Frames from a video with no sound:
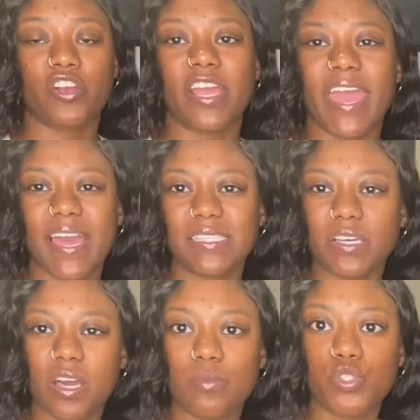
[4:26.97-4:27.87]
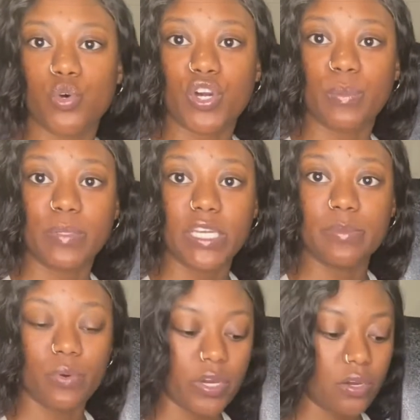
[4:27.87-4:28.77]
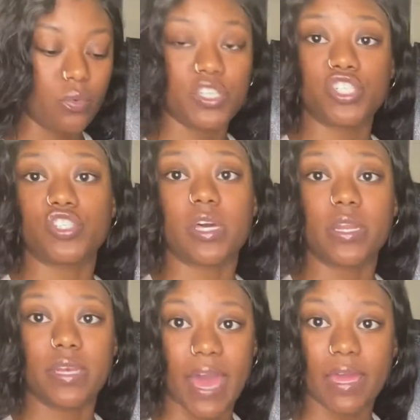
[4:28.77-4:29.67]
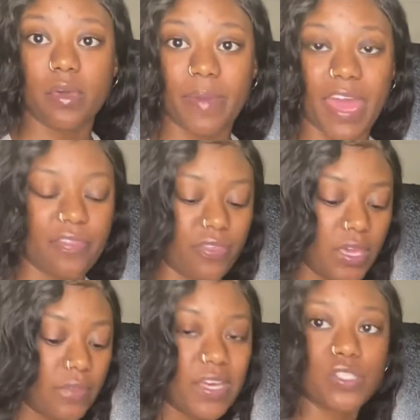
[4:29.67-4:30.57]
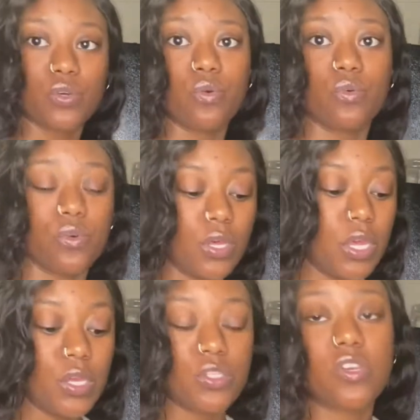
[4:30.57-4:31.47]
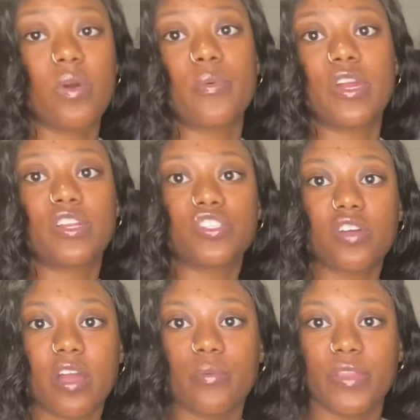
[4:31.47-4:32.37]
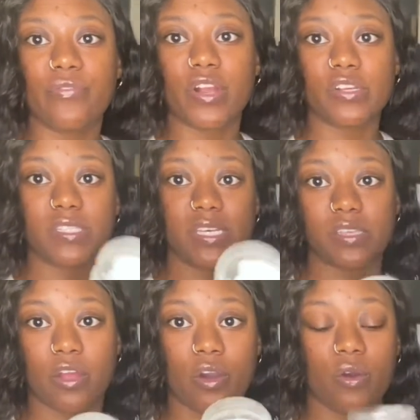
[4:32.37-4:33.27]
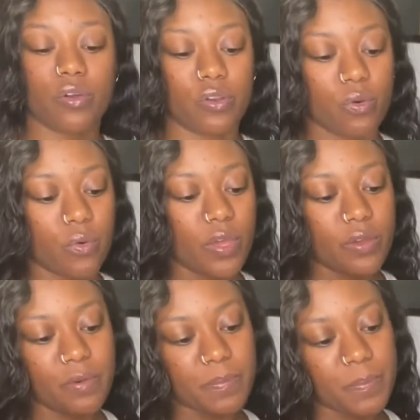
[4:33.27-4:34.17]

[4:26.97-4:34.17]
It hasn't come to a complete boil, which is not a bad thing. That's cool. So what we're gonna start with first is our coconut oil.